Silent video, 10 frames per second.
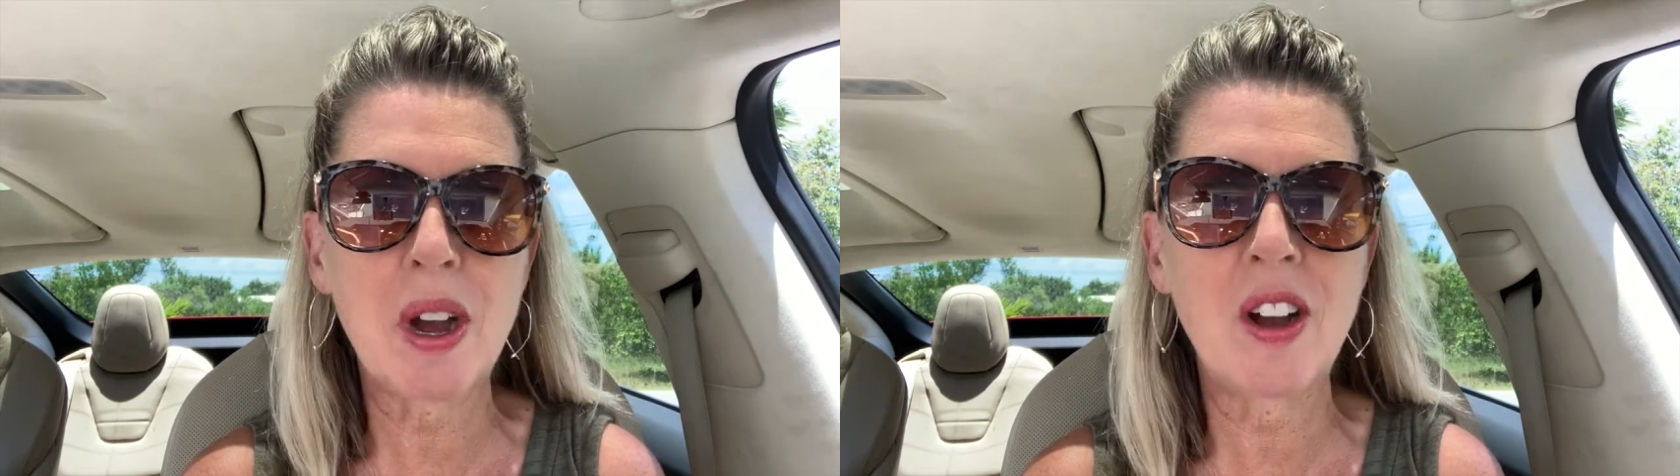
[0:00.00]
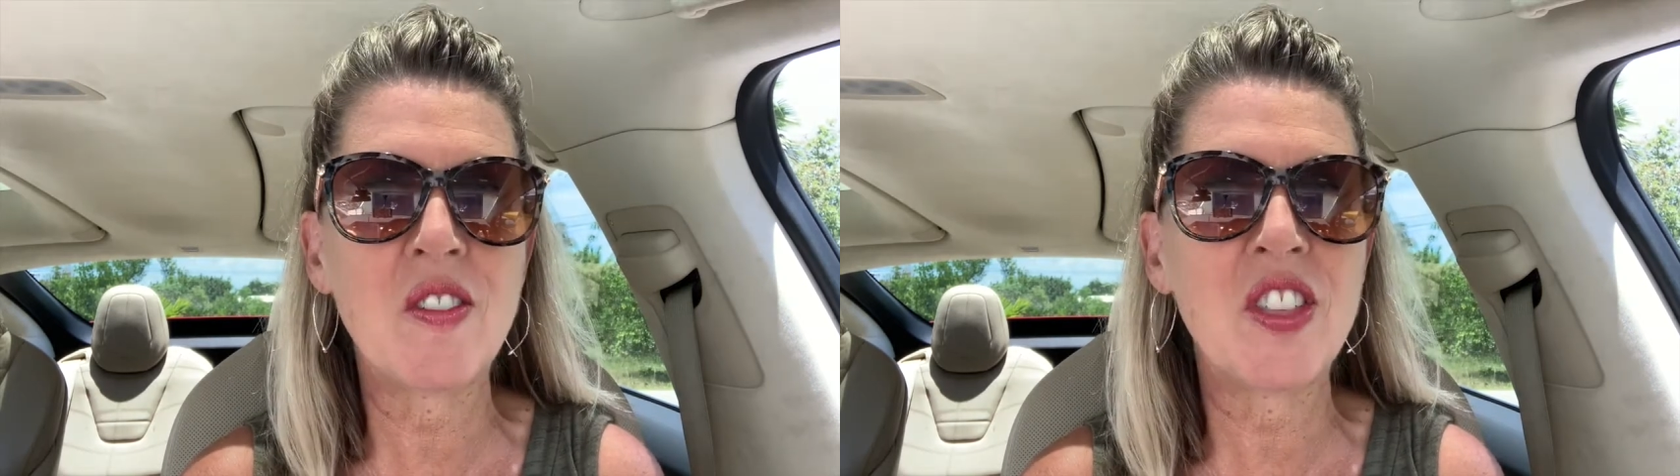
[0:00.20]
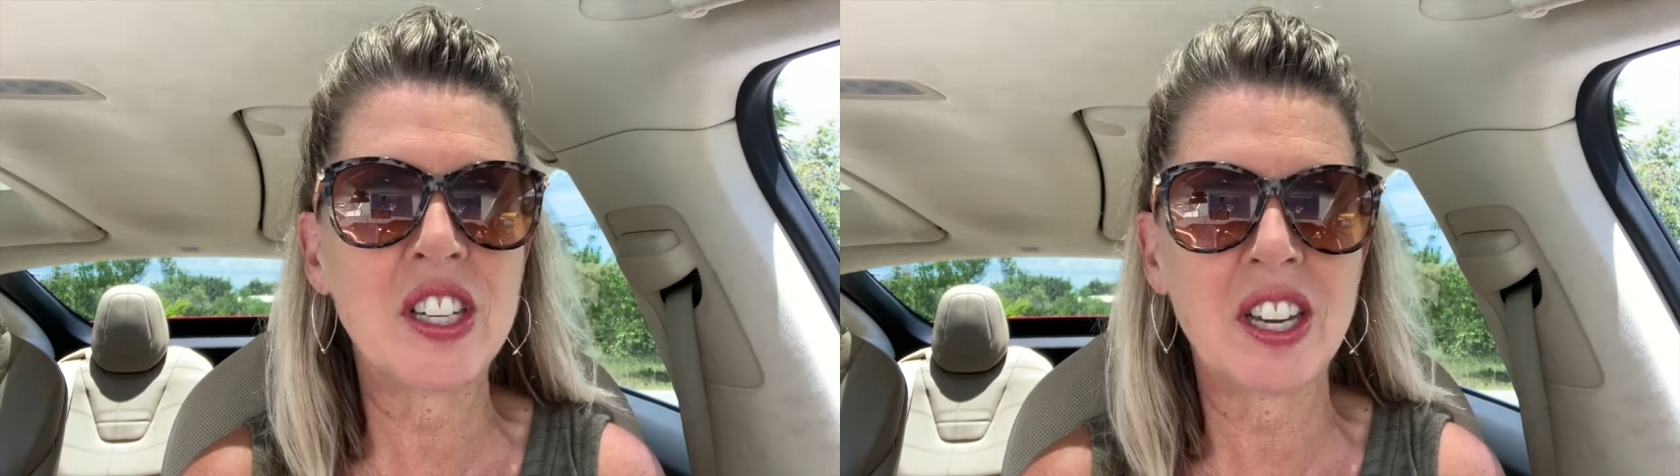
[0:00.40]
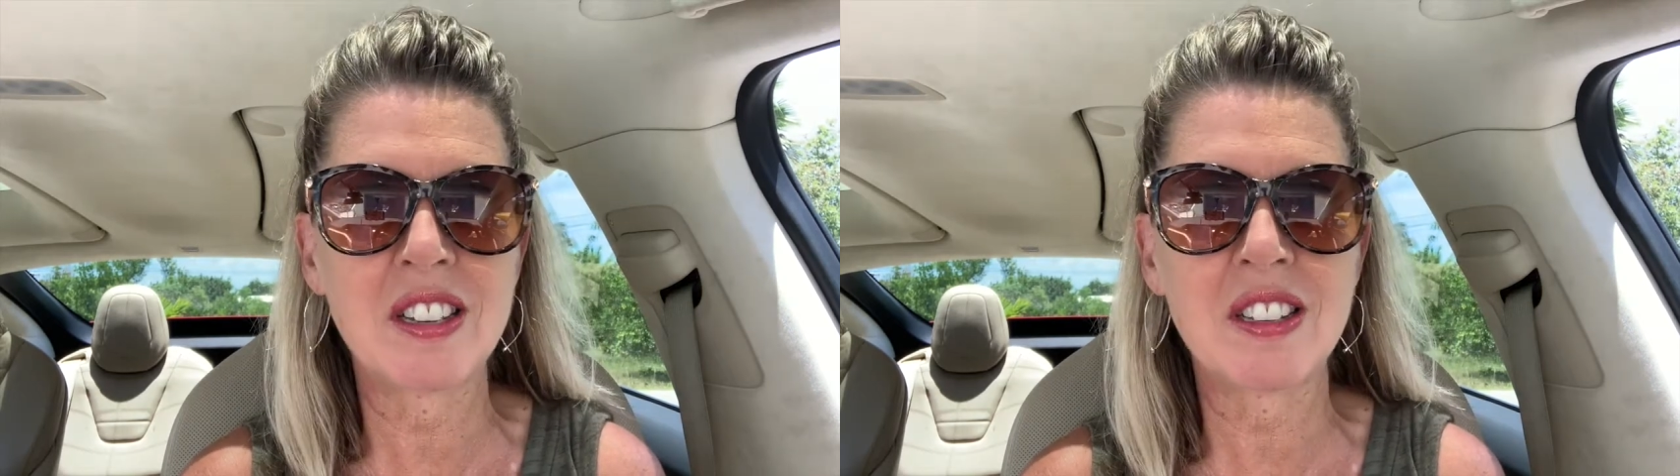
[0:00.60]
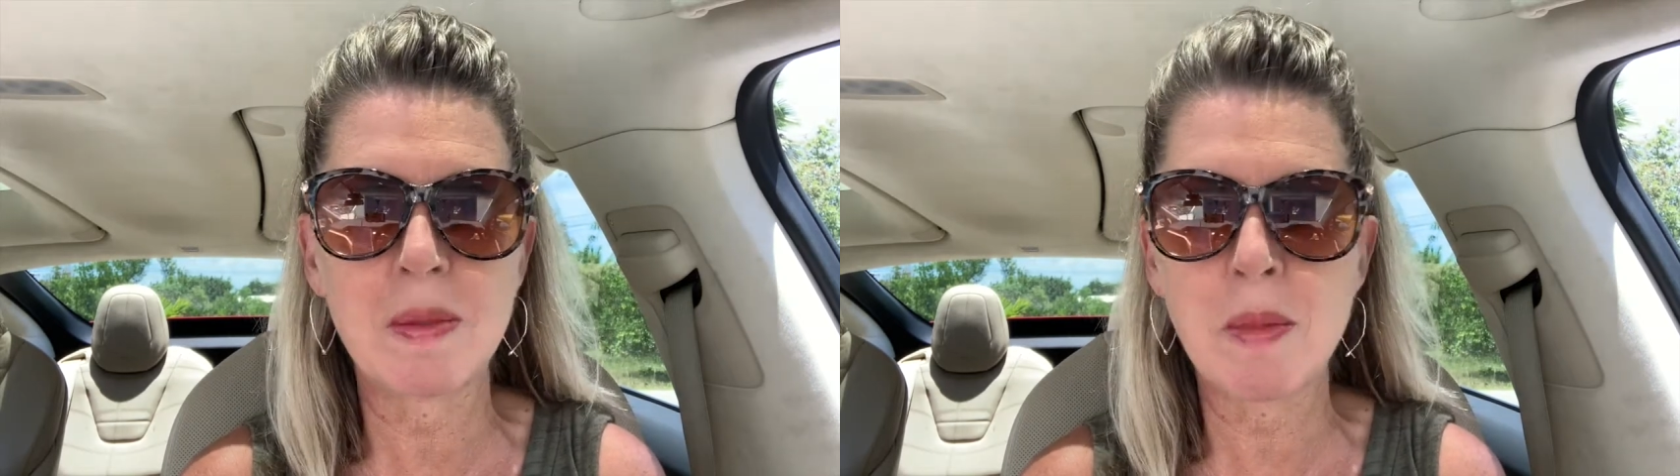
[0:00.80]
of the
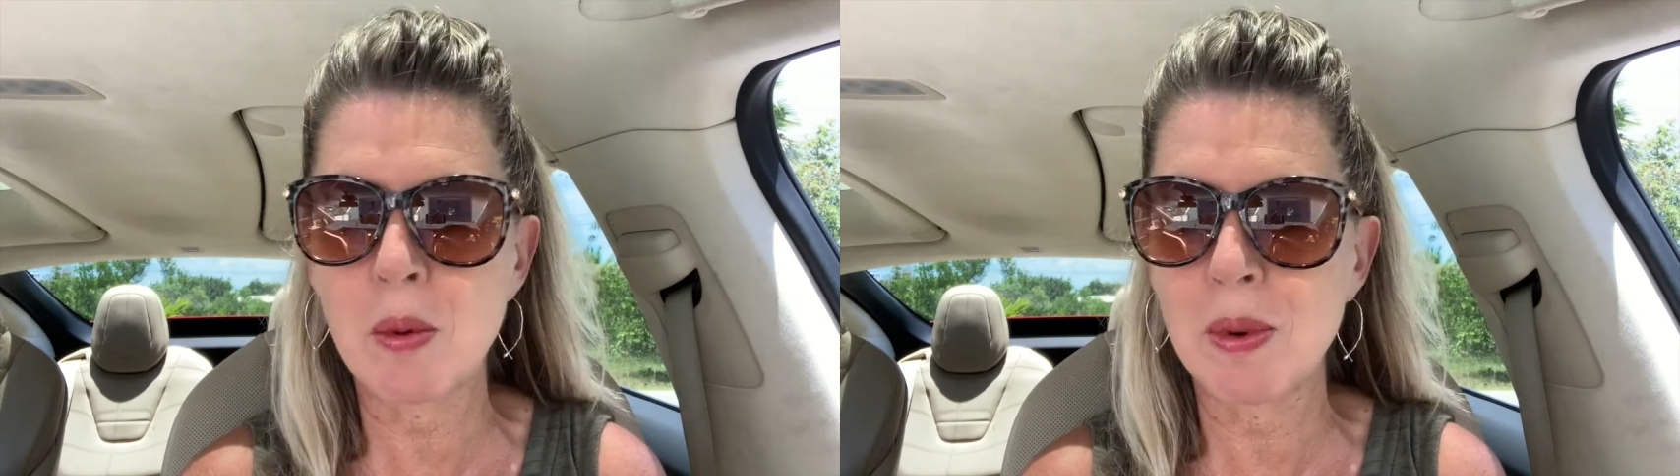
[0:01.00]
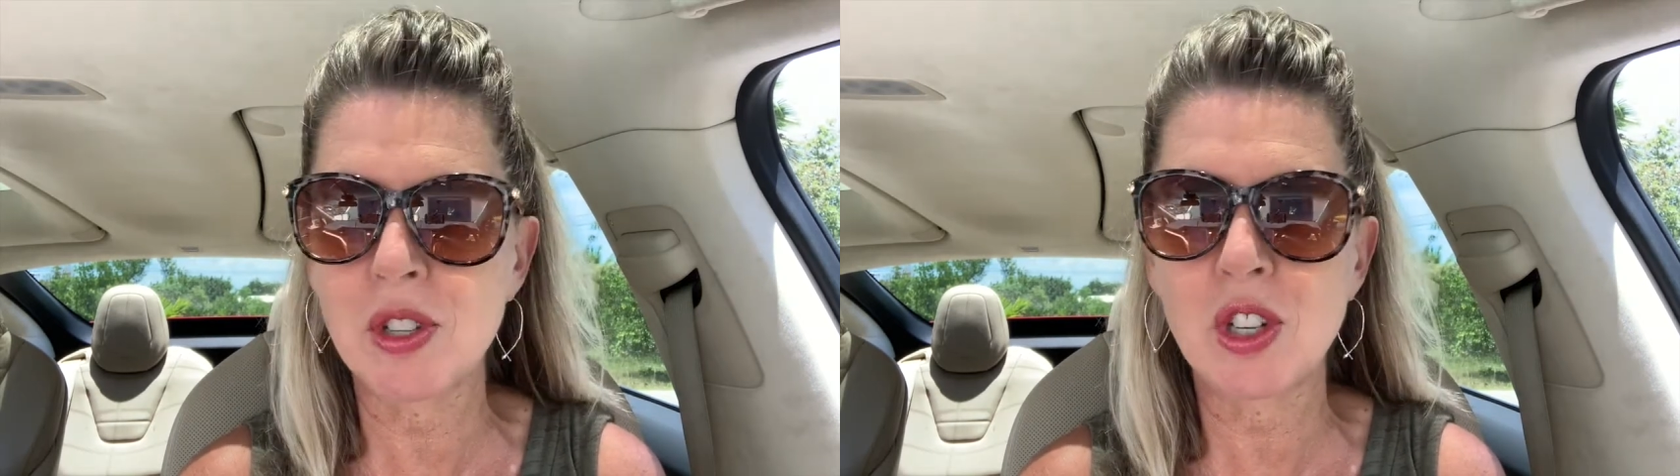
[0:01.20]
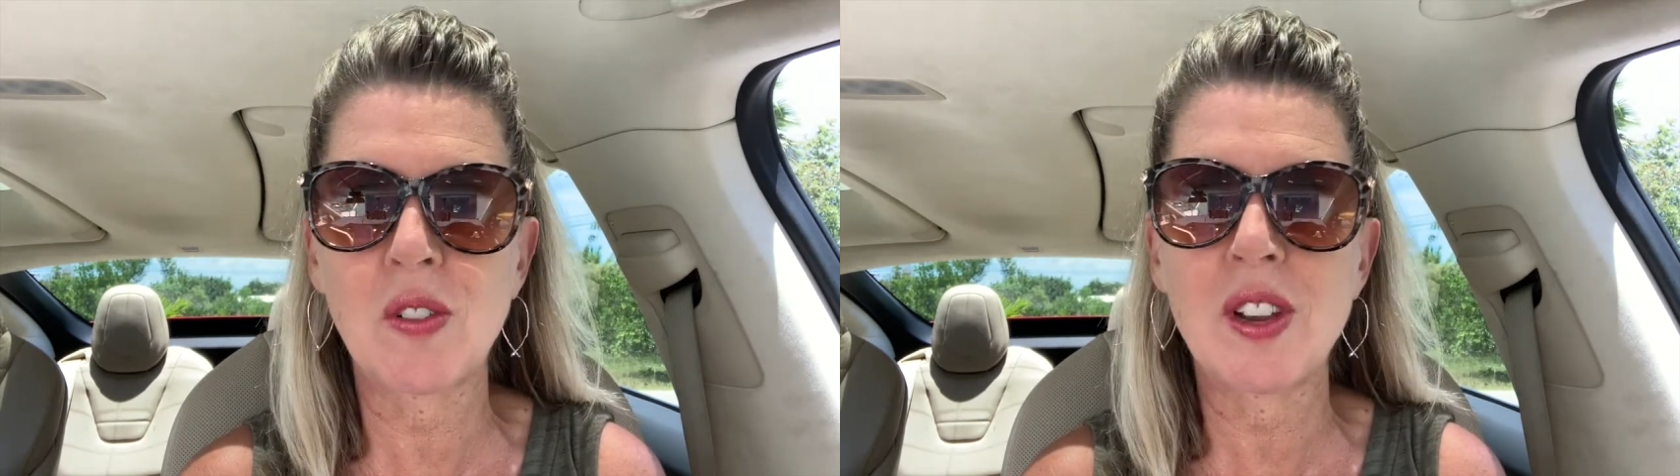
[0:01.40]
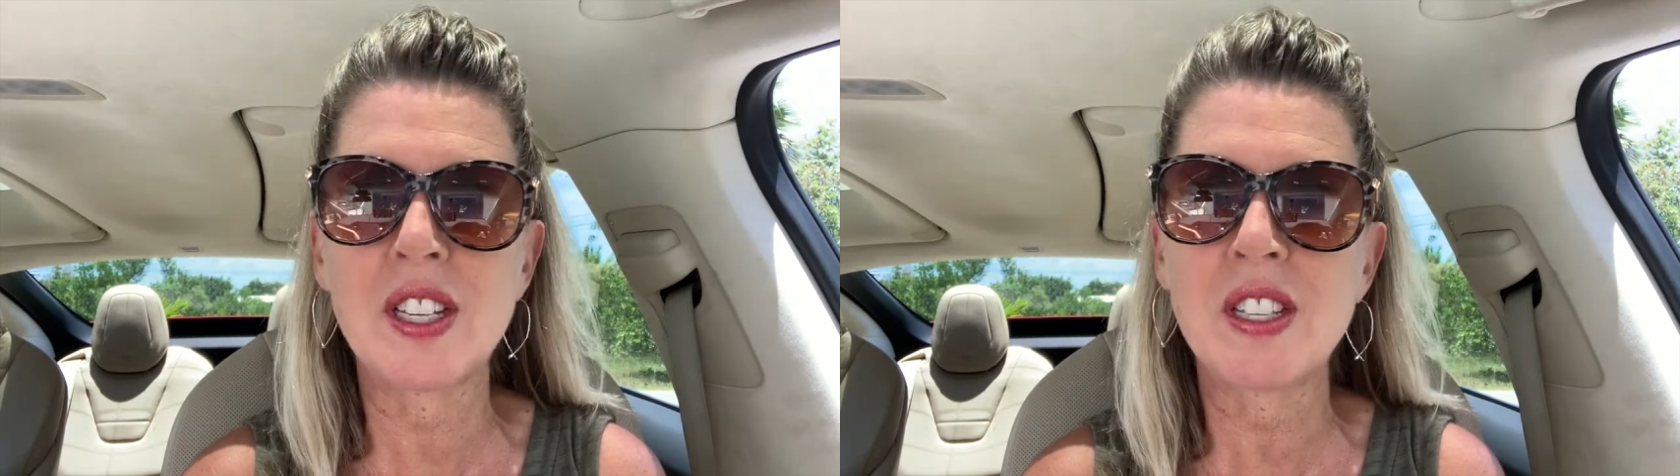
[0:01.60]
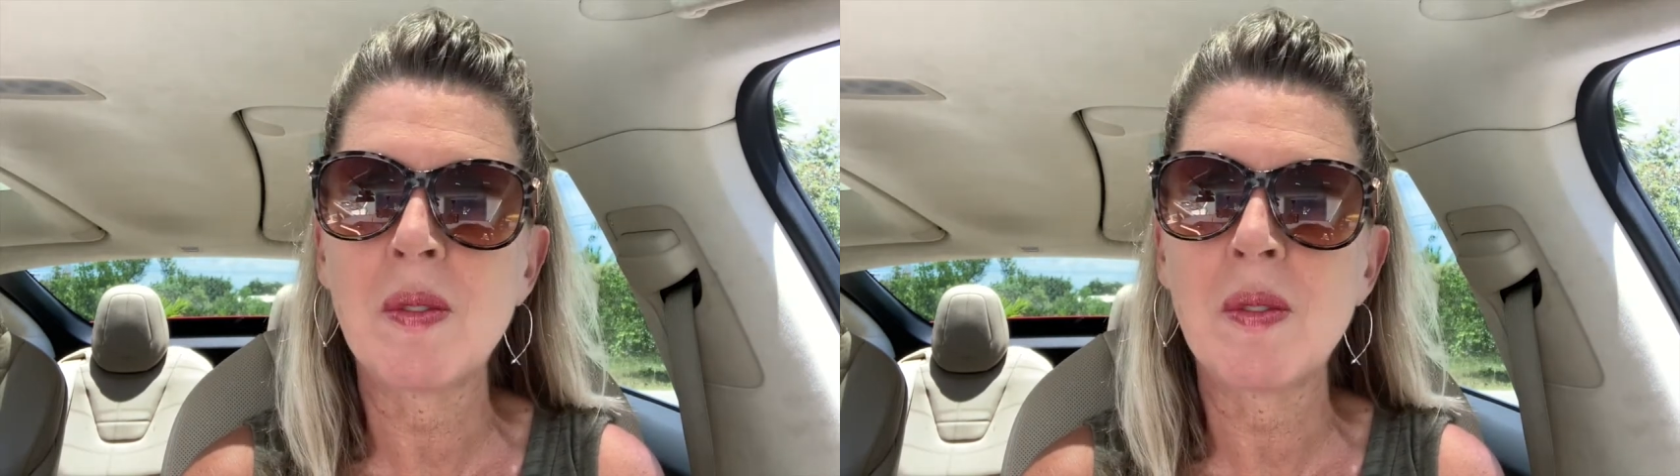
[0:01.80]
Tesla Mobile Service